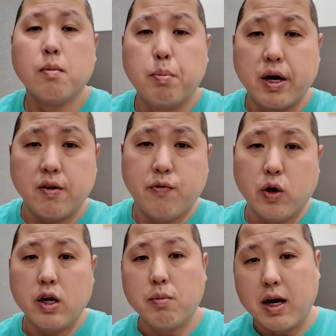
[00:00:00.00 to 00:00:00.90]

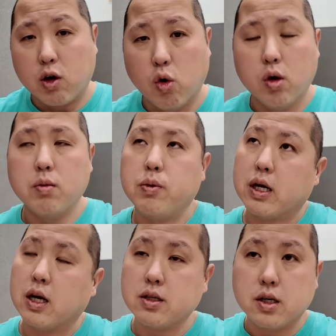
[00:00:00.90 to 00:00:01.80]
barefoot in my cord
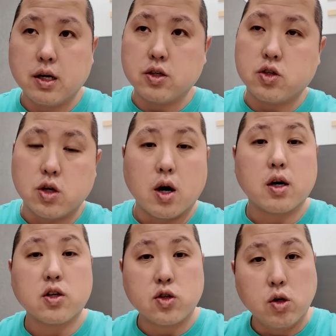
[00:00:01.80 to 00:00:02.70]
because it is
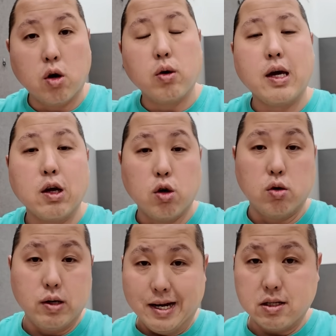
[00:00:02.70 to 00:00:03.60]
dark, snowy, and
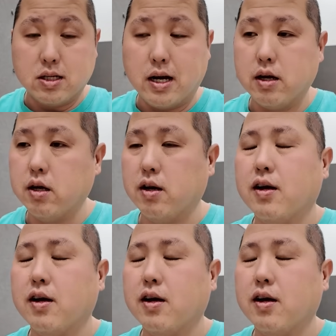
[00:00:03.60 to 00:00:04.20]
cold outside.